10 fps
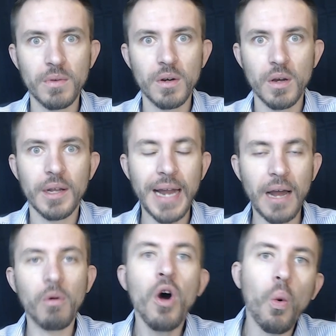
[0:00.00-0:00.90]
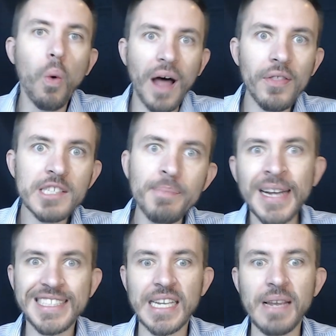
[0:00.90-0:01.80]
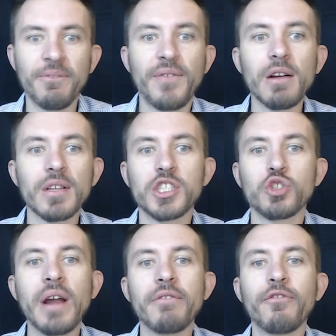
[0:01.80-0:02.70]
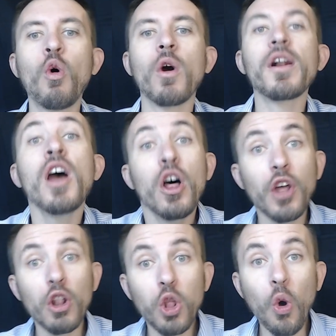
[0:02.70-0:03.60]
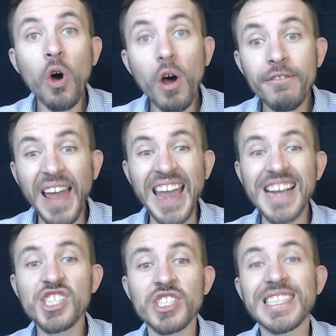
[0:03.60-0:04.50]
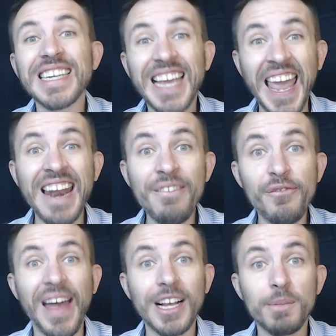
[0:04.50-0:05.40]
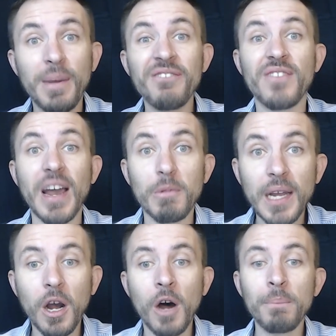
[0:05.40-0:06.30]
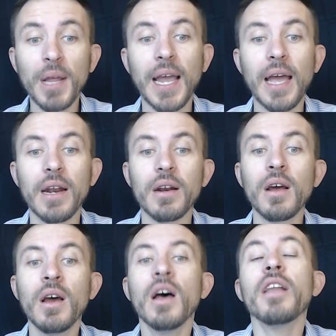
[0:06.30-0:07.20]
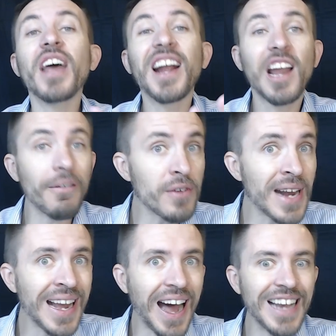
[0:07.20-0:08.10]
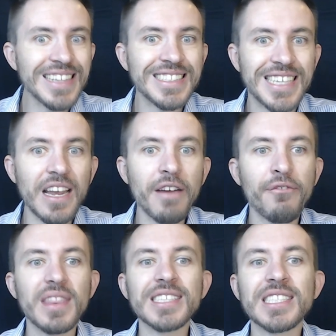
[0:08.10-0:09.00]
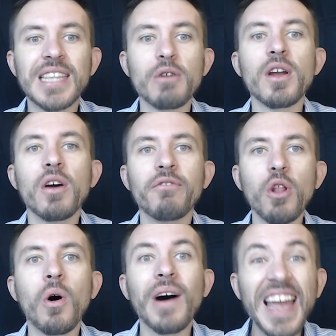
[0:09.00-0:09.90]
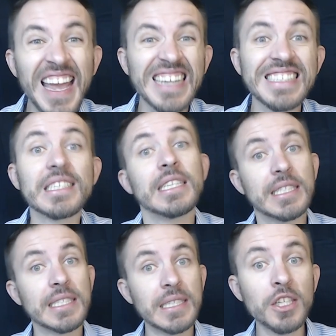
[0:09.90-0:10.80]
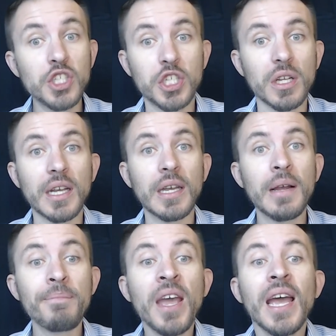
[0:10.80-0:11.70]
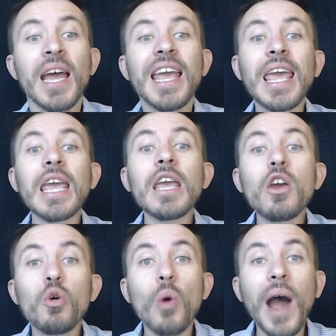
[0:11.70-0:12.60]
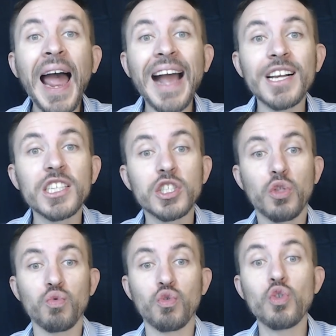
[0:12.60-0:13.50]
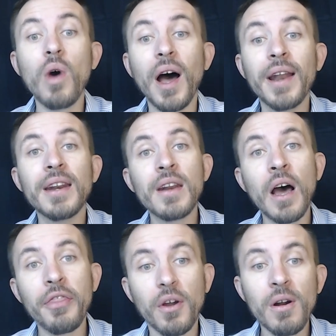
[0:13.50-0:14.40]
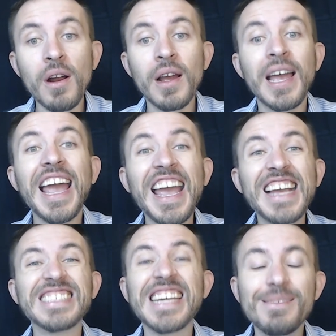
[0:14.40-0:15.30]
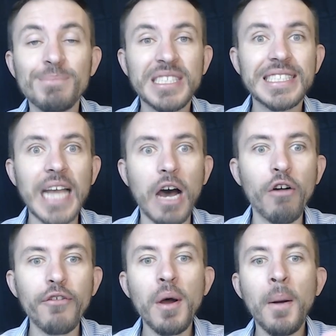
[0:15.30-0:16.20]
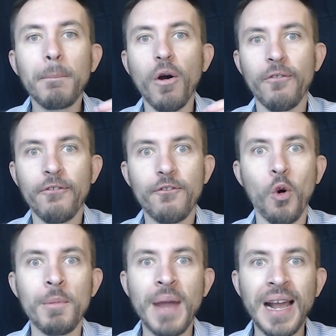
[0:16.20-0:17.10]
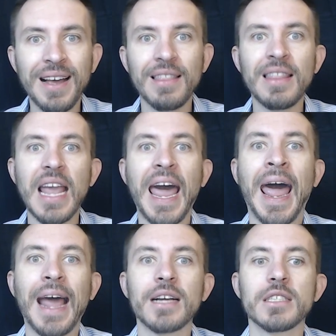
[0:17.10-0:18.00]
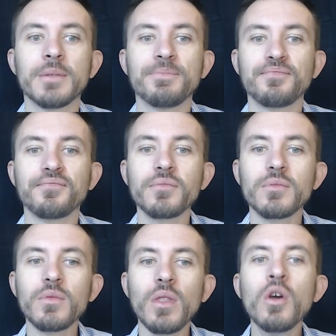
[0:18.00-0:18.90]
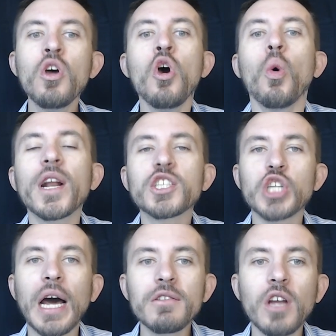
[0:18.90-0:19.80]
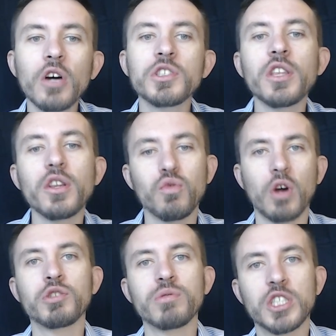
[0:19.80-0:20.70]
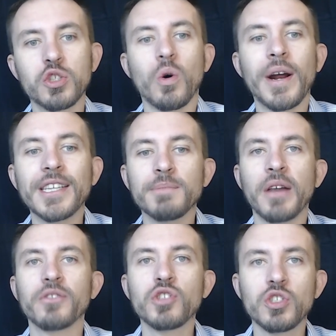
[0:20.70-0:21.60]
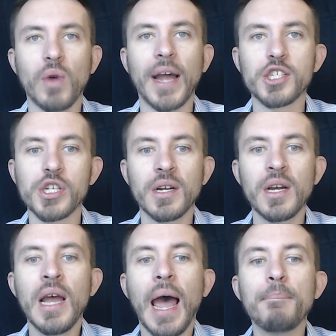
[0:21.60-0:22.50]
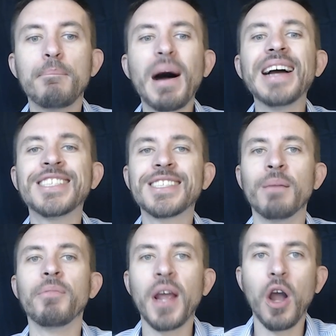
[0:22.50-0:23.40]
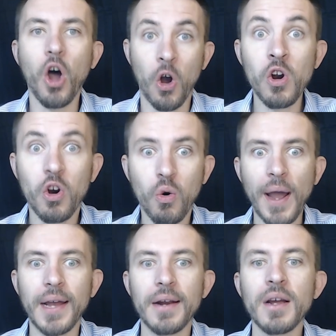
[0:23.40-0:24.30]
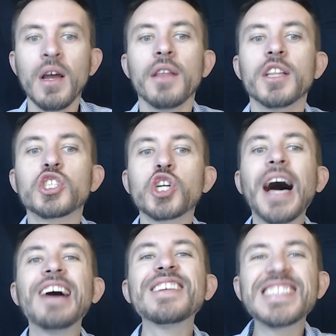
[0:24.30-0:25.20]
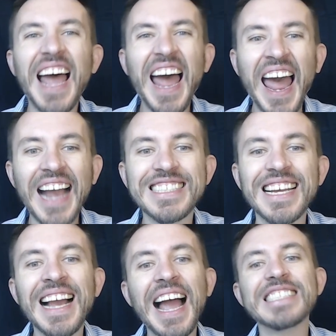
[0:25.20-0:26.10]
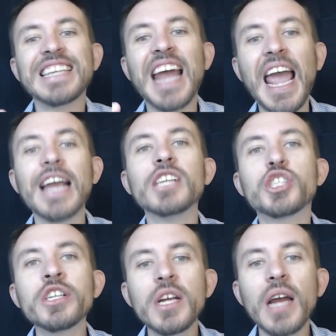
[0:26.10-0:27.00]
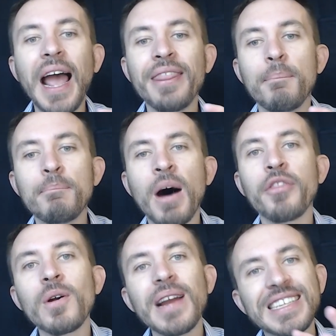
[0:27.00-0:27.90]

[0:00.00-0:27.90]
Now, while this might seem fairly straightforward, the law of agency can in fact be very complicated. The governing idea for this theory of law is essentially, he who acts through another is himself performing the act. When a child goes to the grocery store at his mother's direction and buys something on credit, the child is acting as an agent and the mother is